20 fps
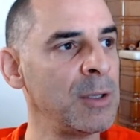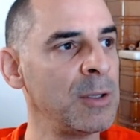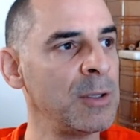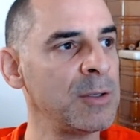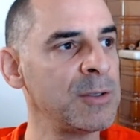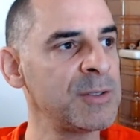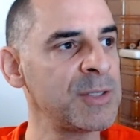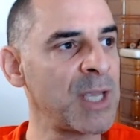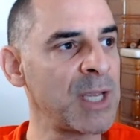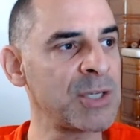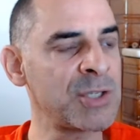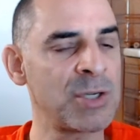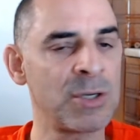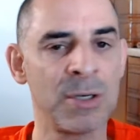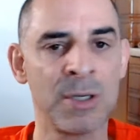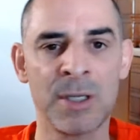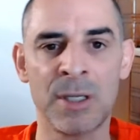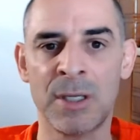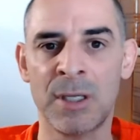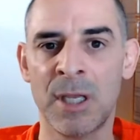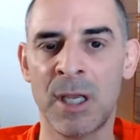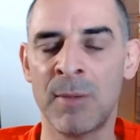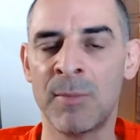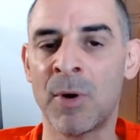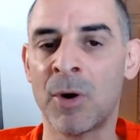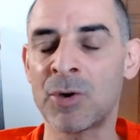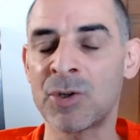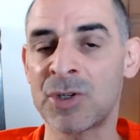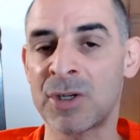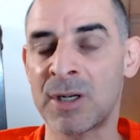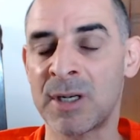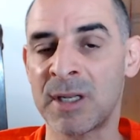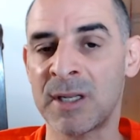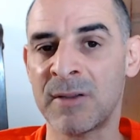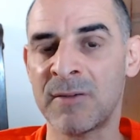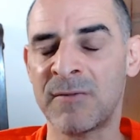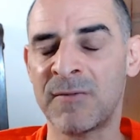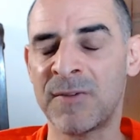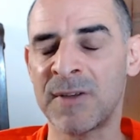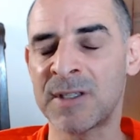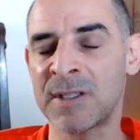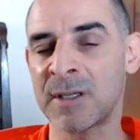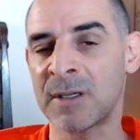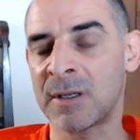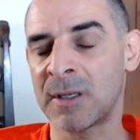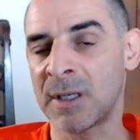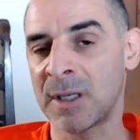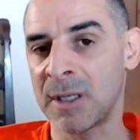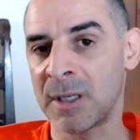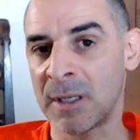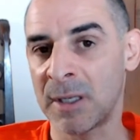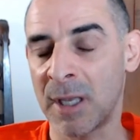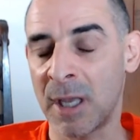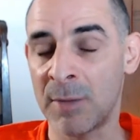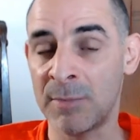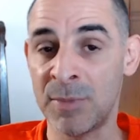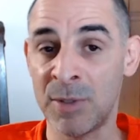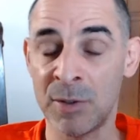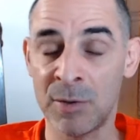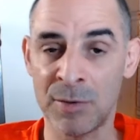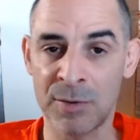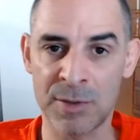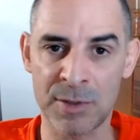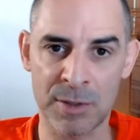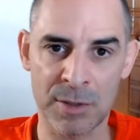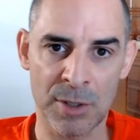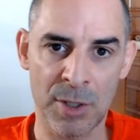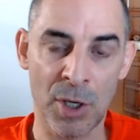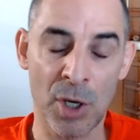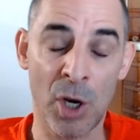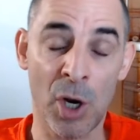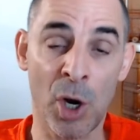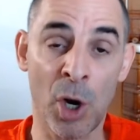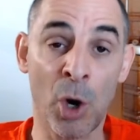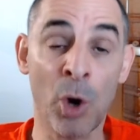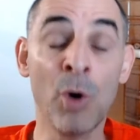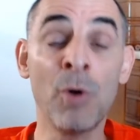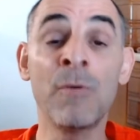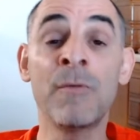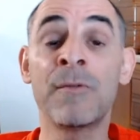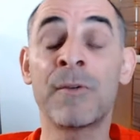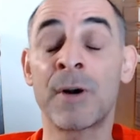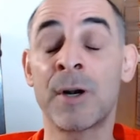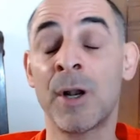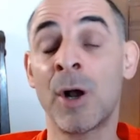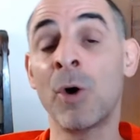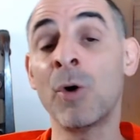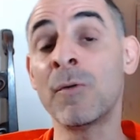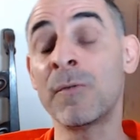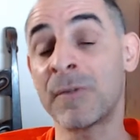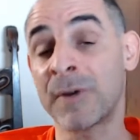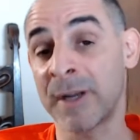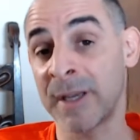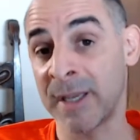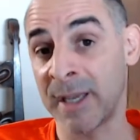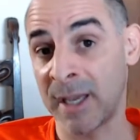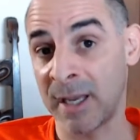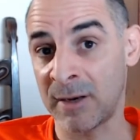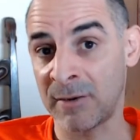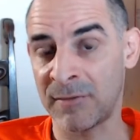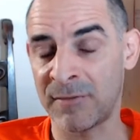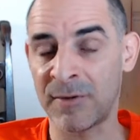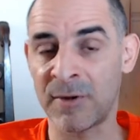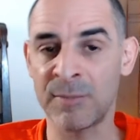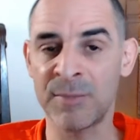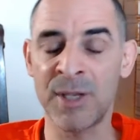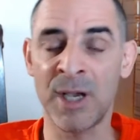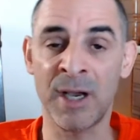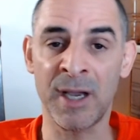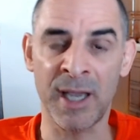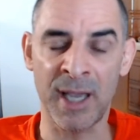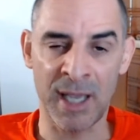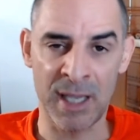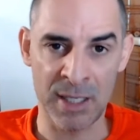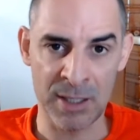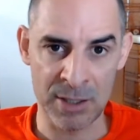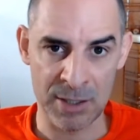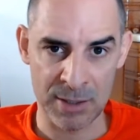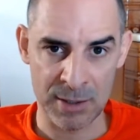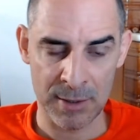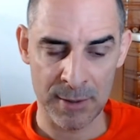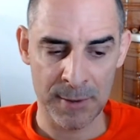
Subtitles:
sexually, emotionally, physically abused over and over again from young age,